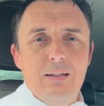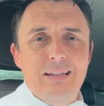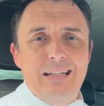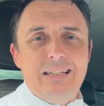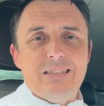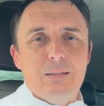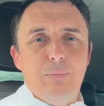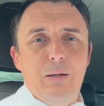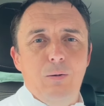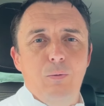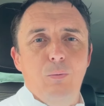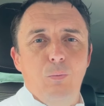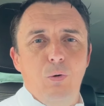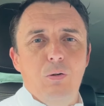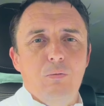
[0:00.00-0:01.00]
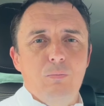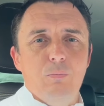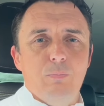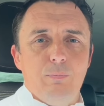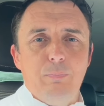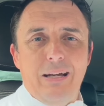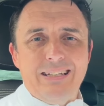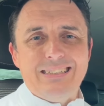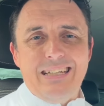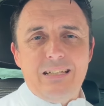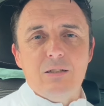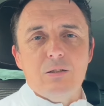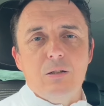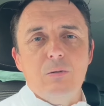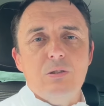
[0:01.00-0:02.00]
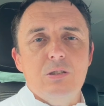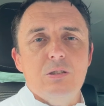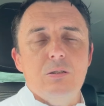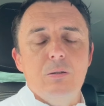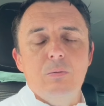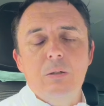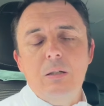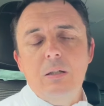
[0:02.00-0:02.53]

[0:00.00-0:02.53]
Less about what bad tennis coaches do.